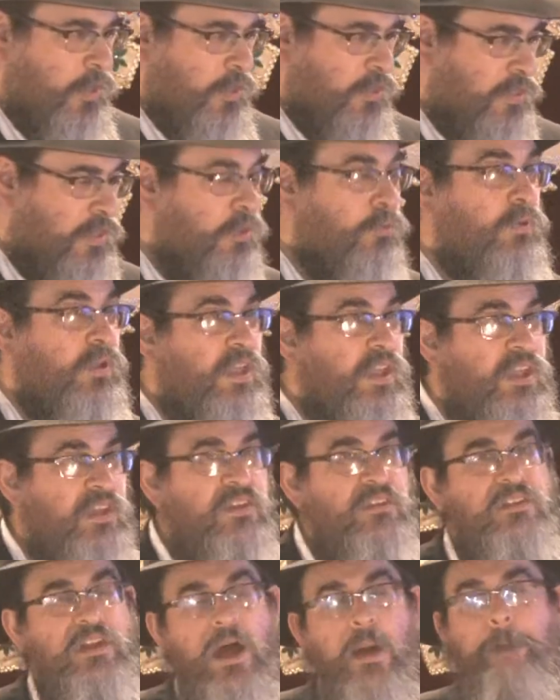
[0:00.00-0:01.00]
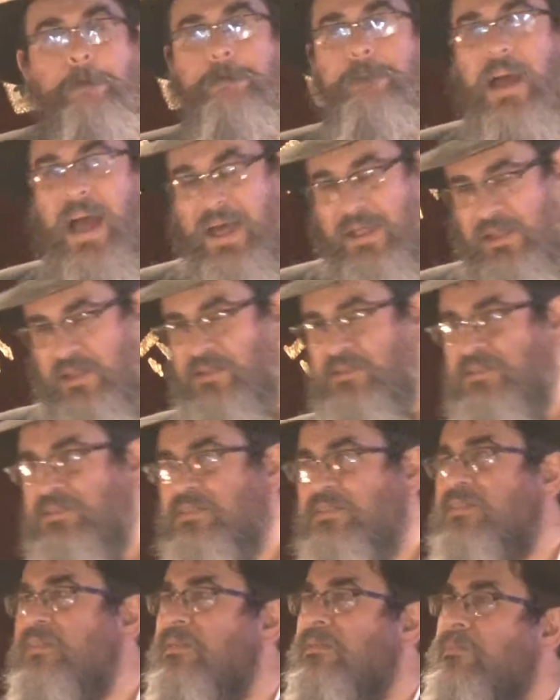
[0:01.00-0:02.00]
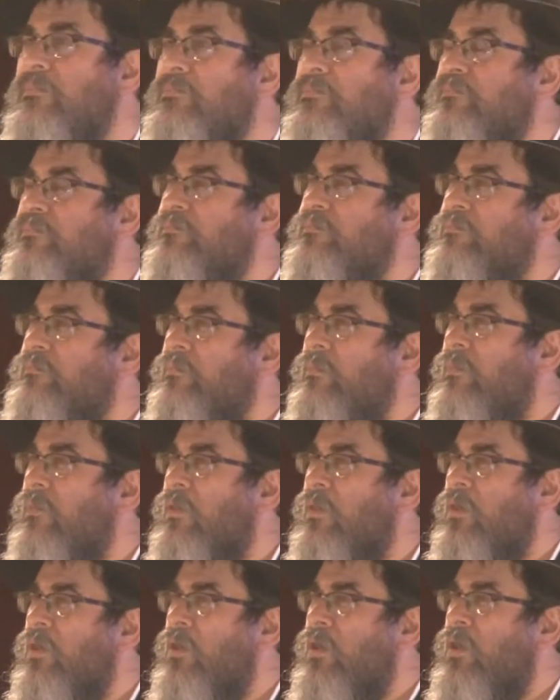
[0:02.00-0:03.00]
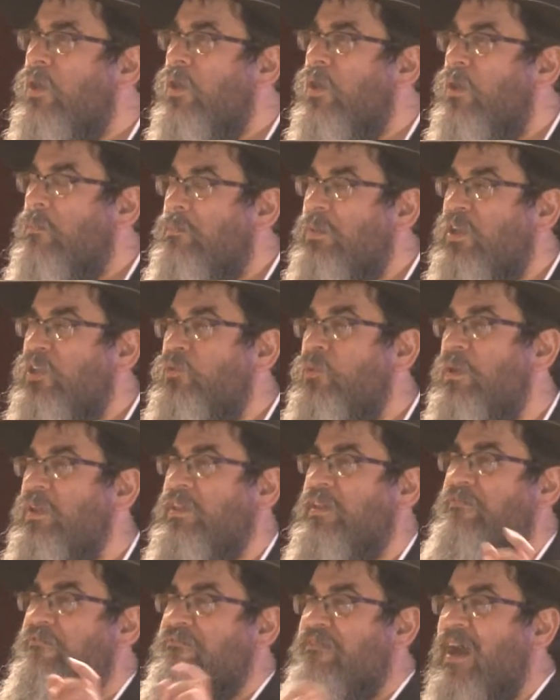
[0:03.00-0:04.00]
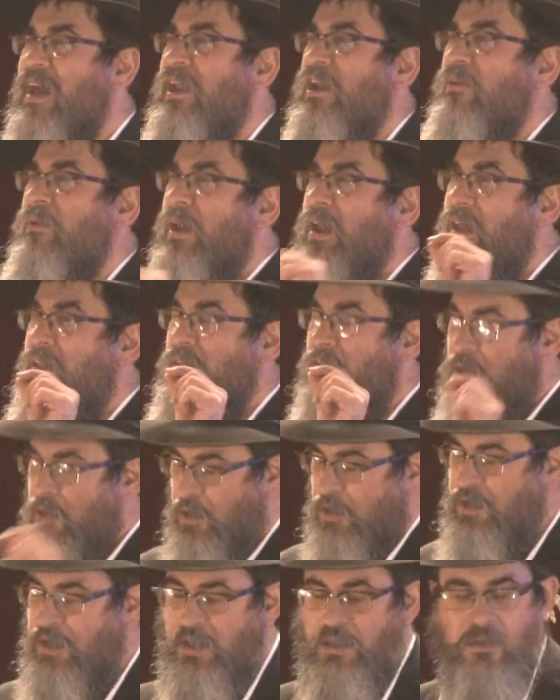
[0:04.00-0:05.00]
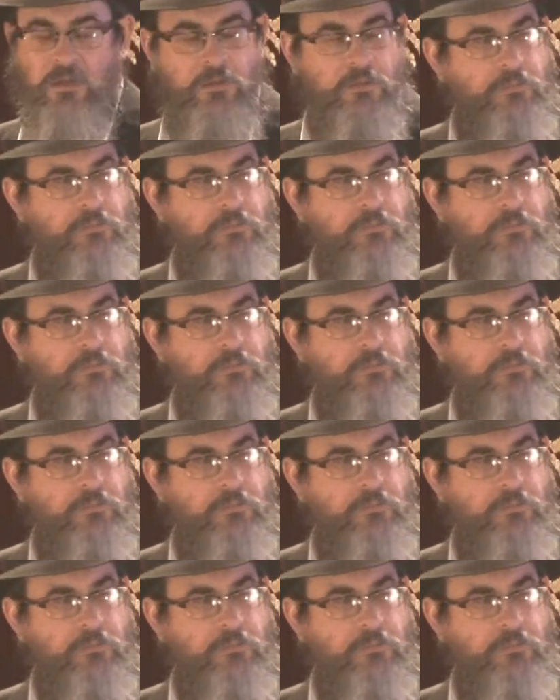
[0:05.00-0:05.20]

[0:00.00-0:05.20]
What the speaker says: There is a balance between the fire and the honey